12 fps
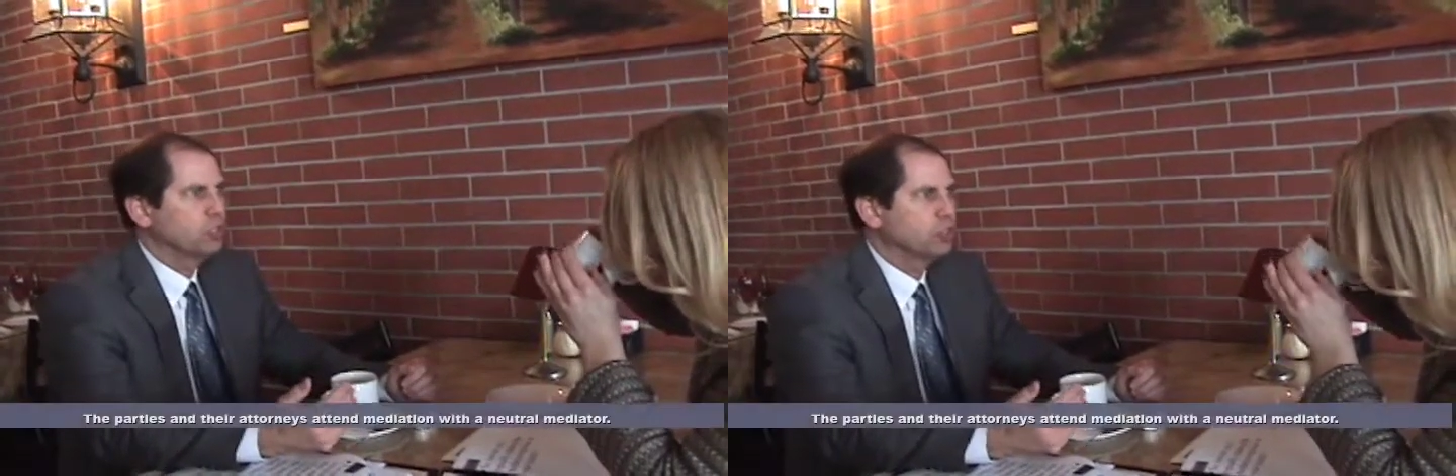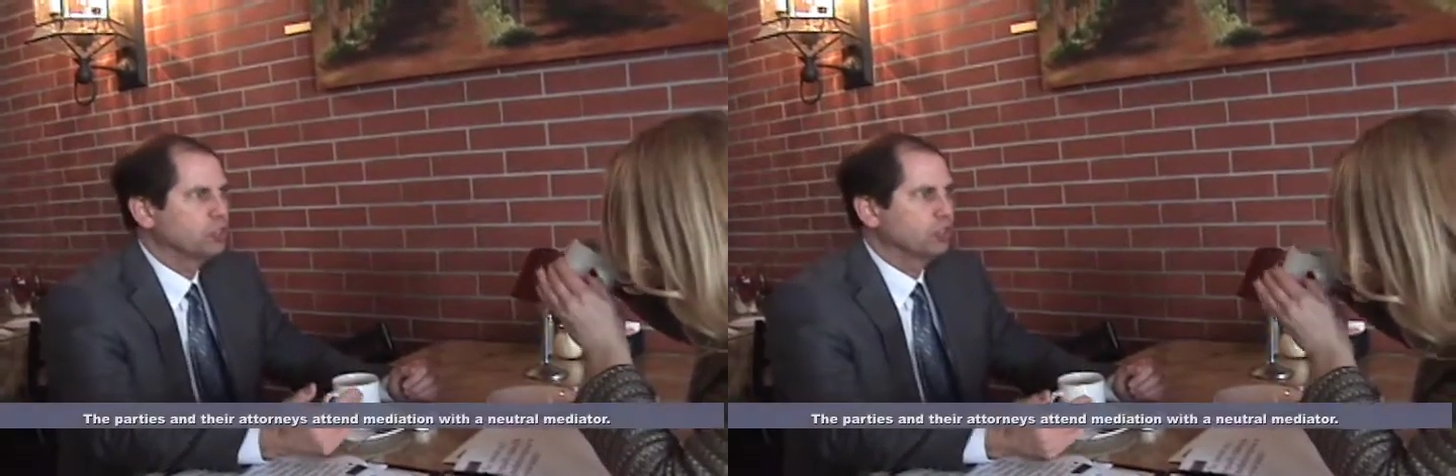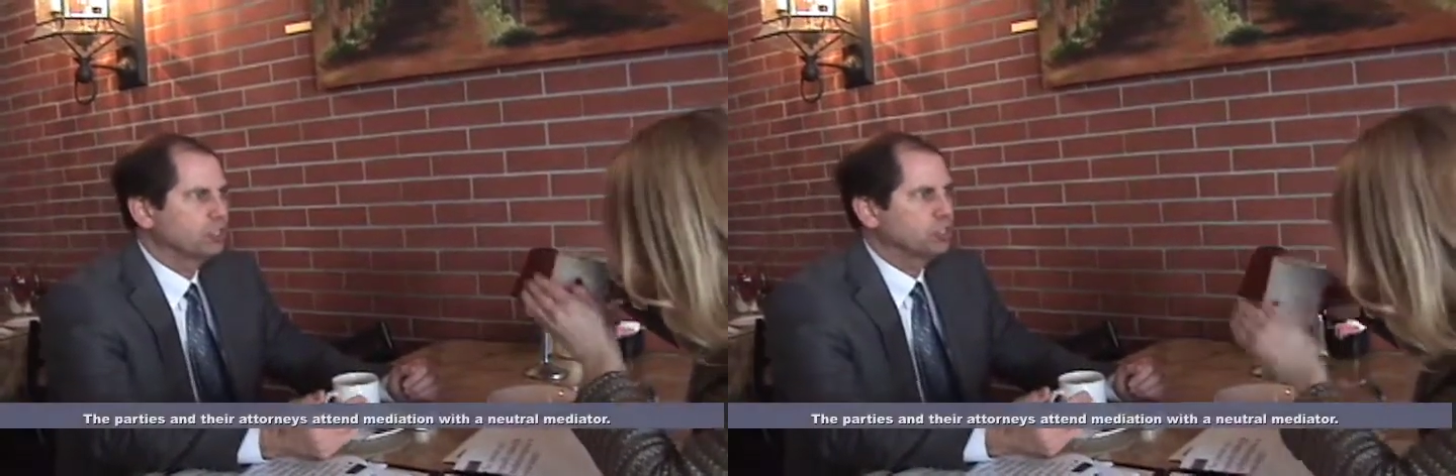
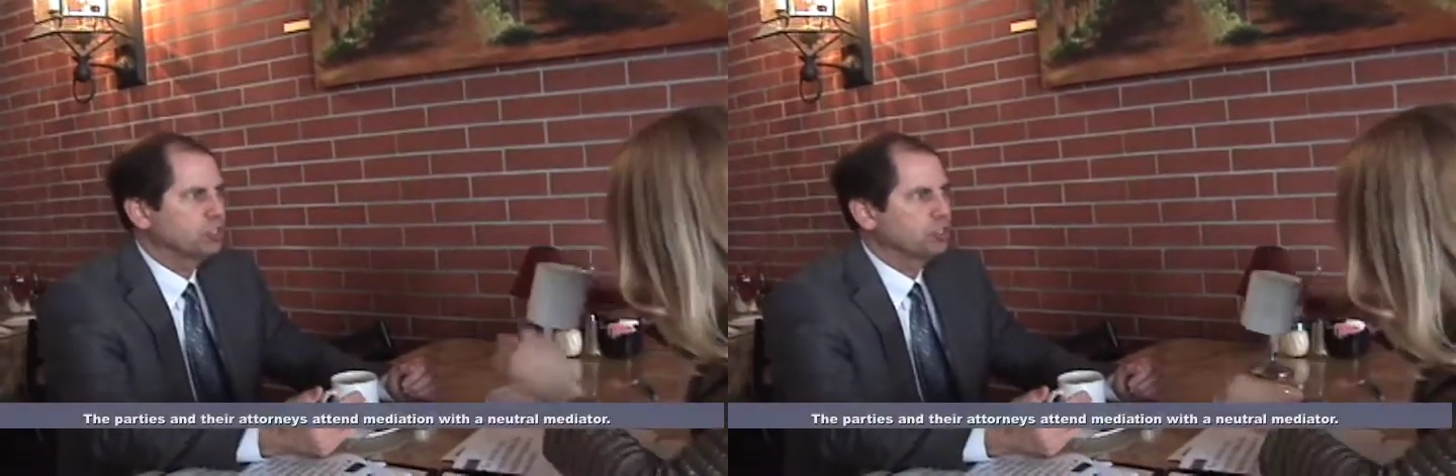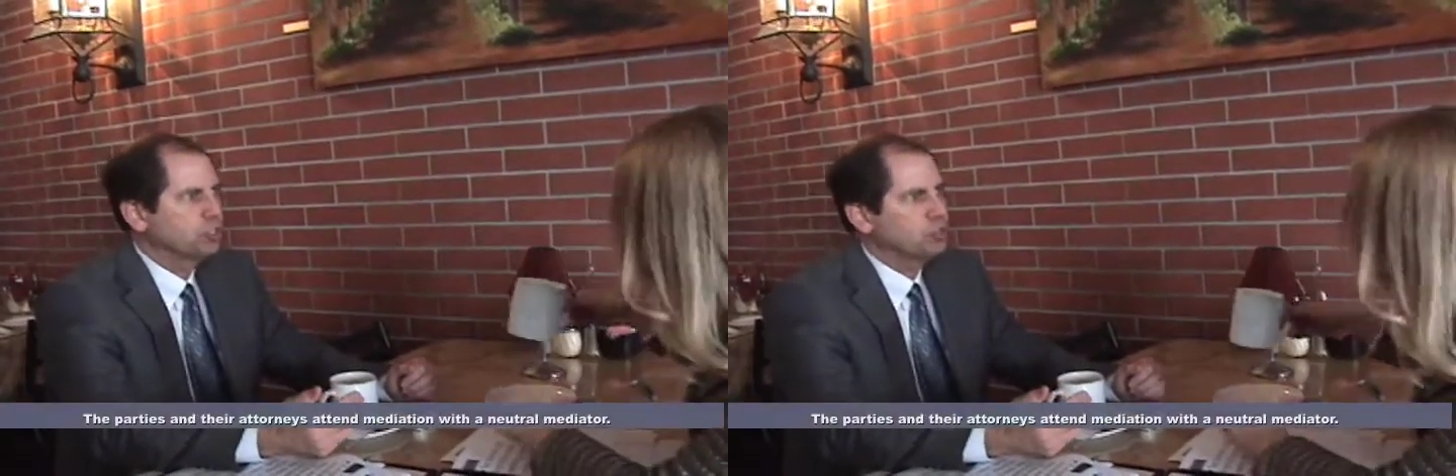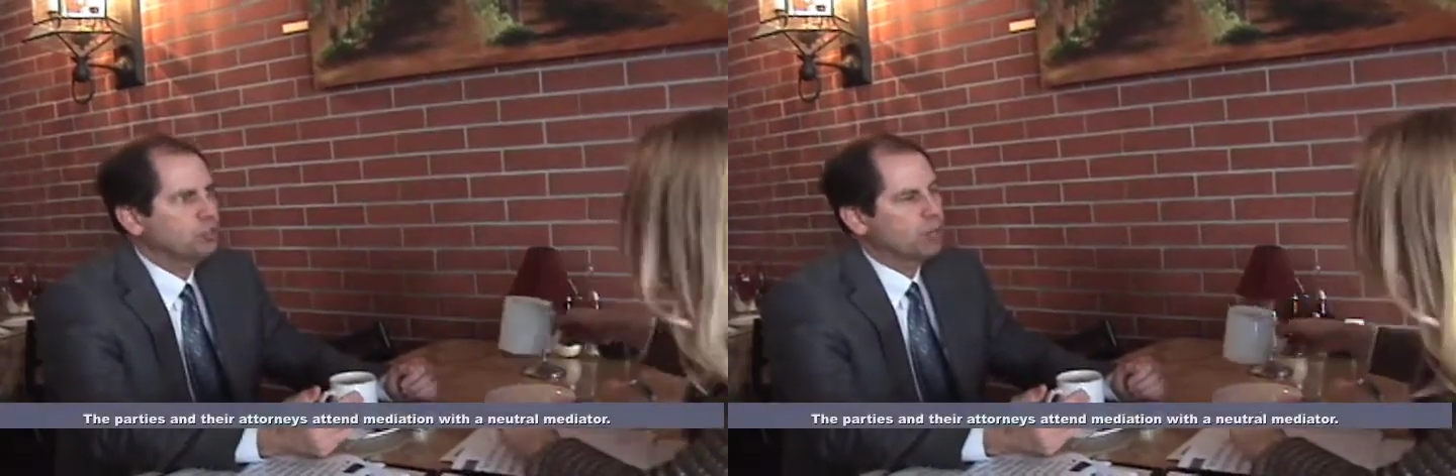Usually the
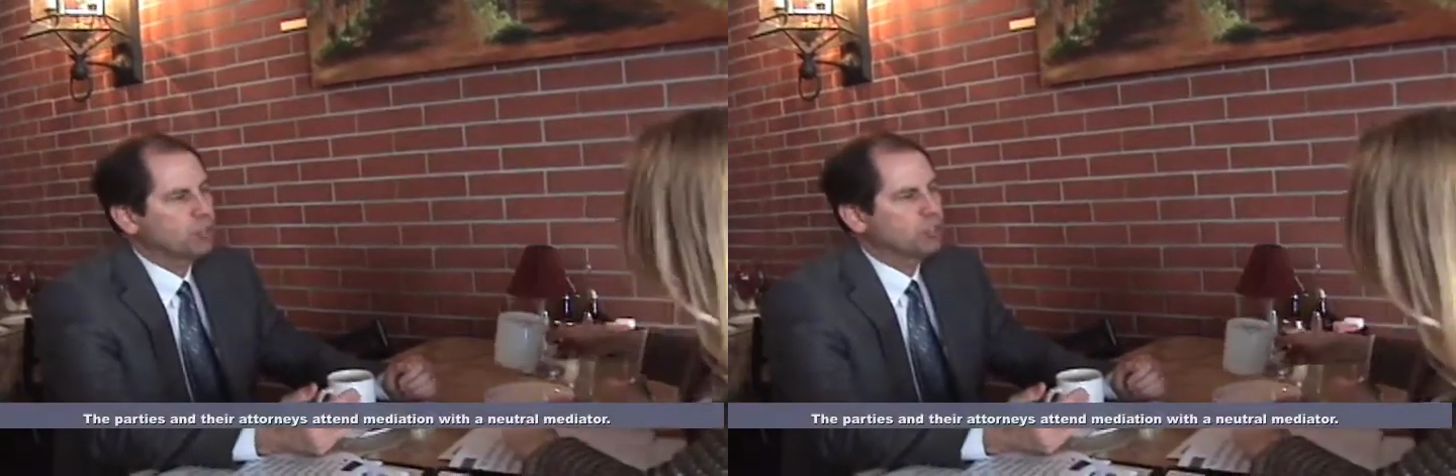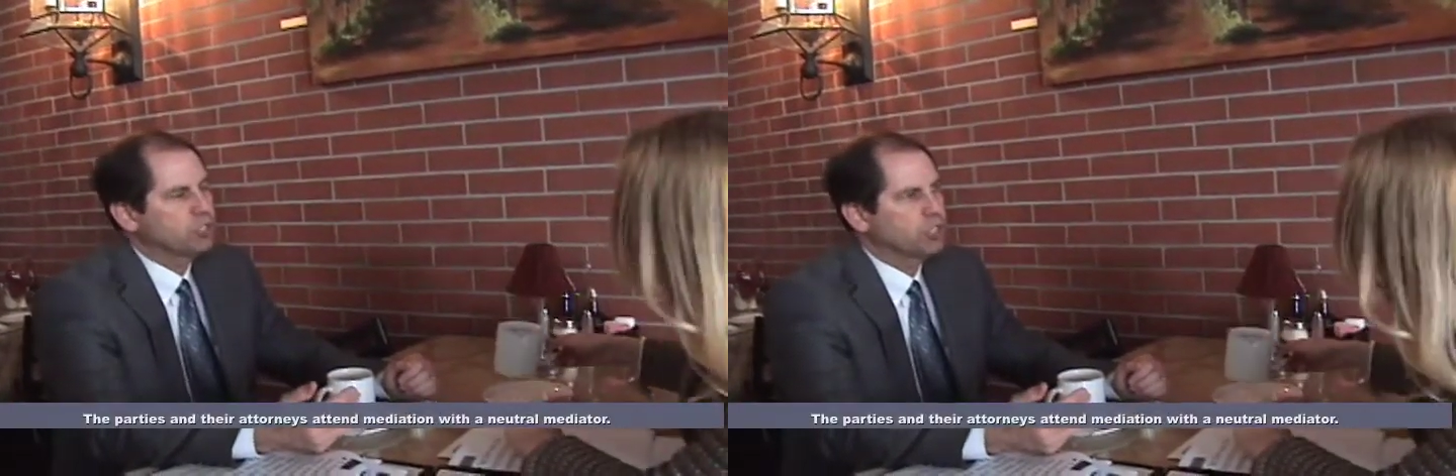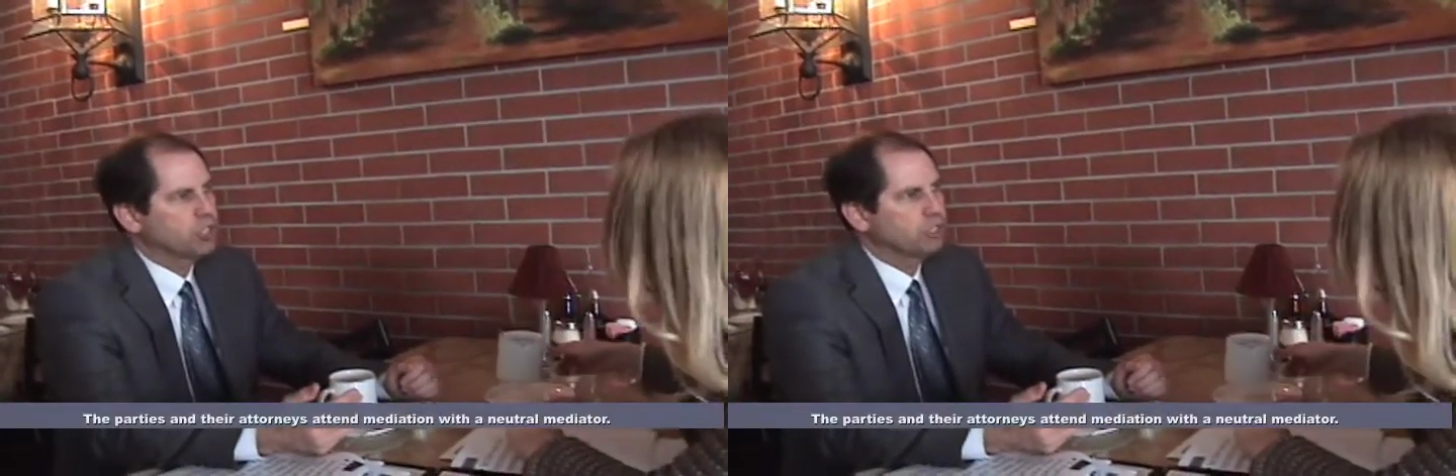insurance
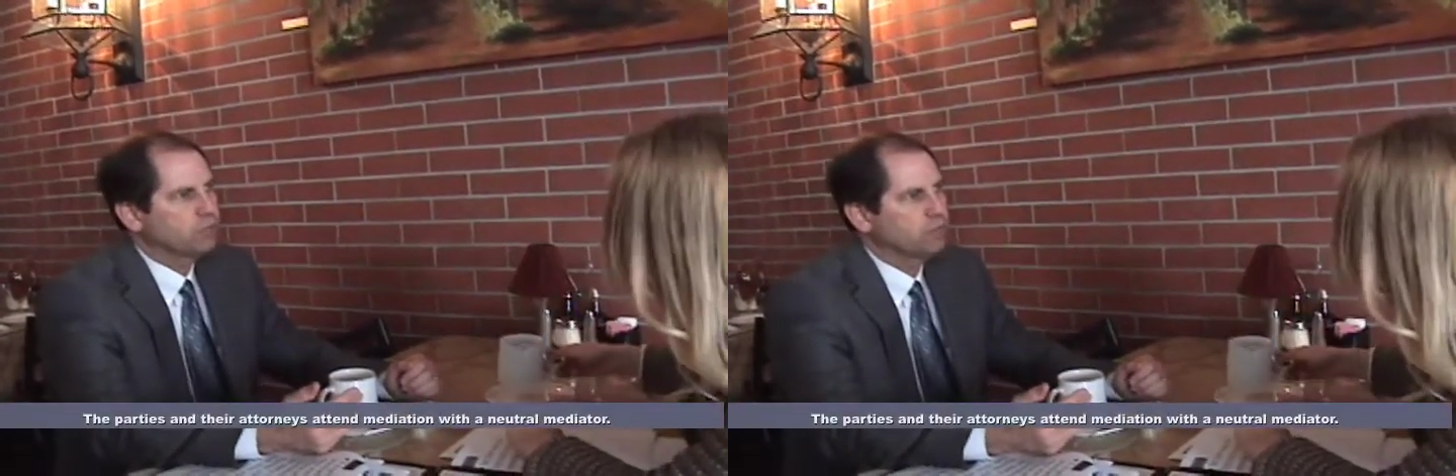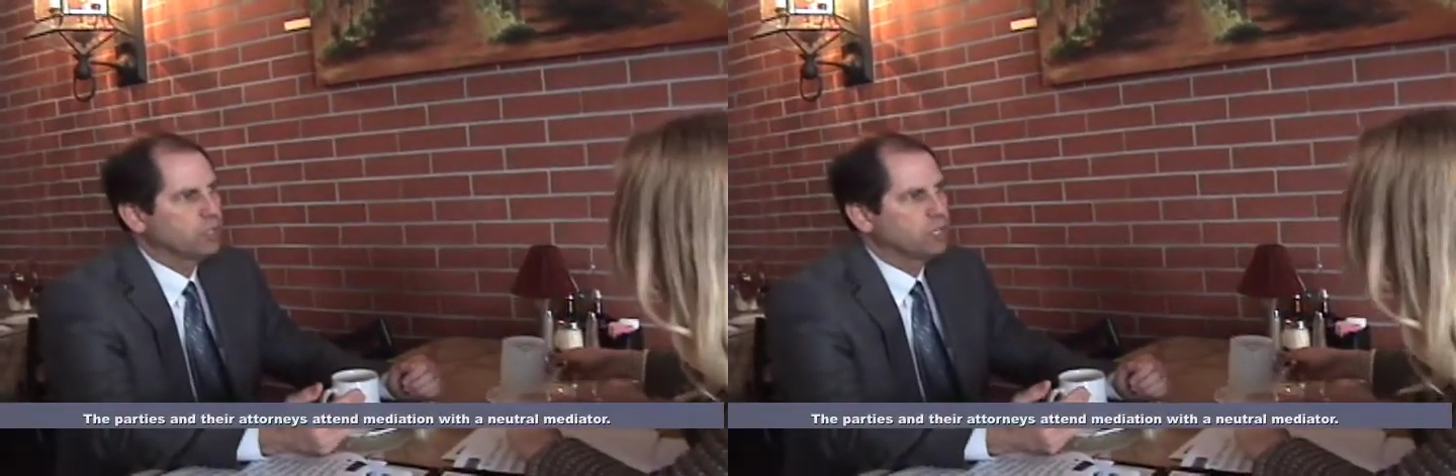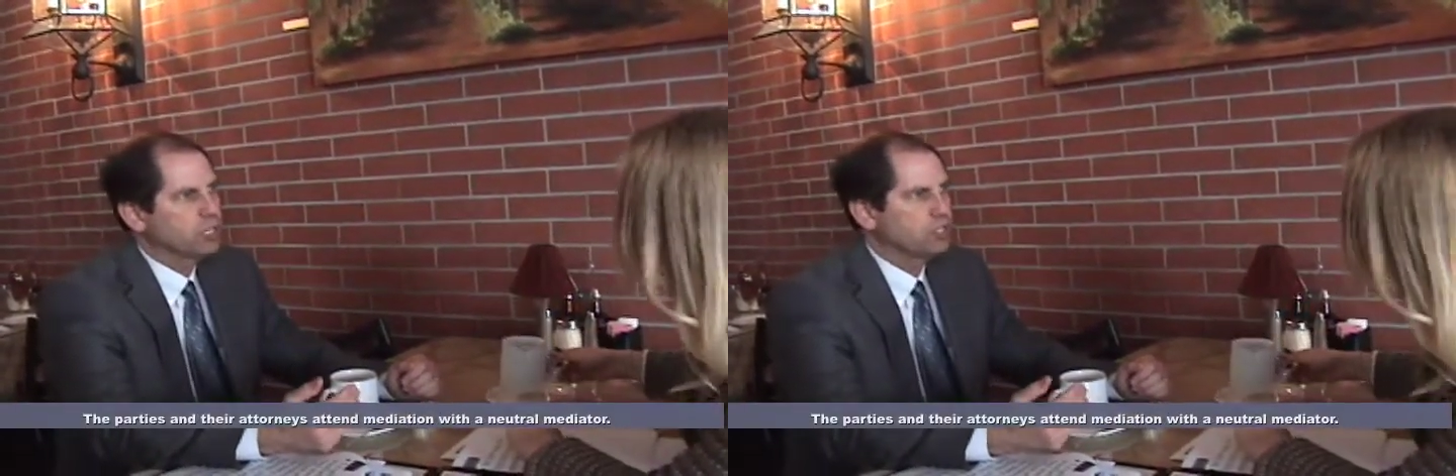representative
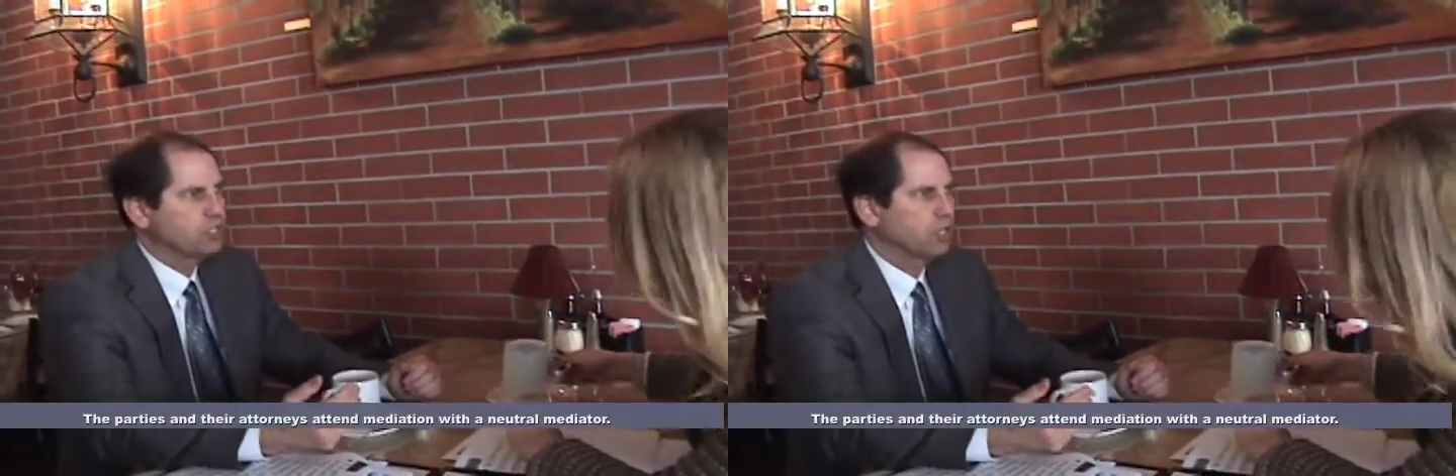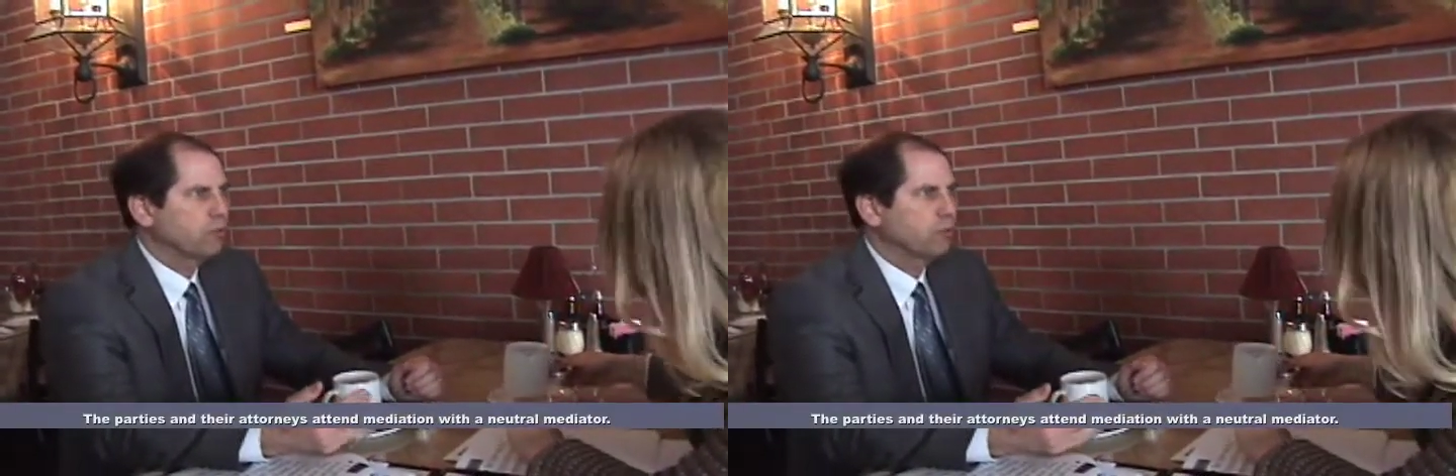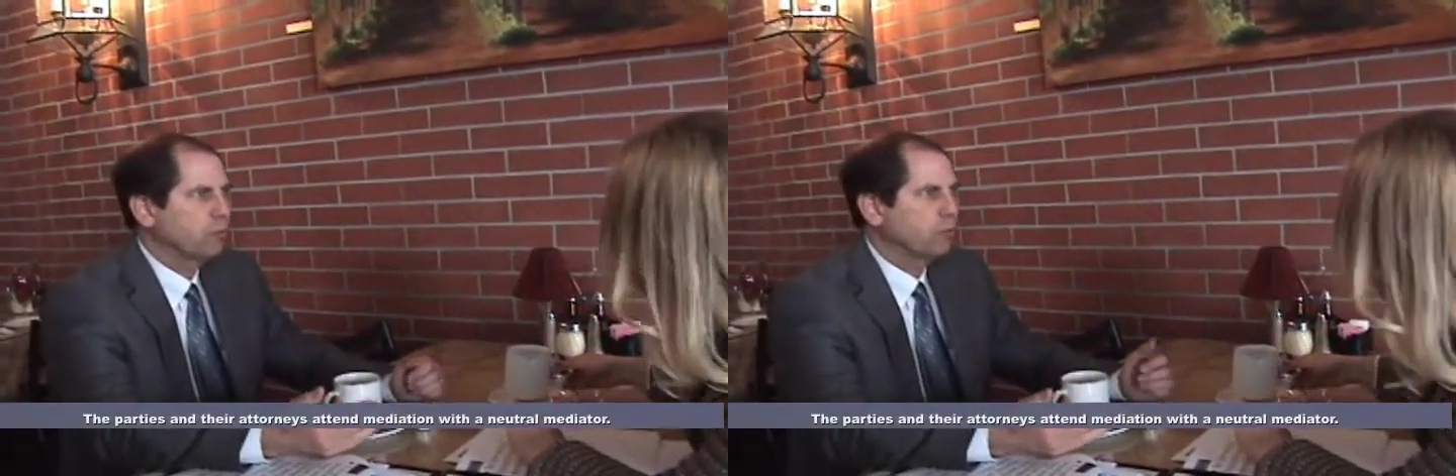is there for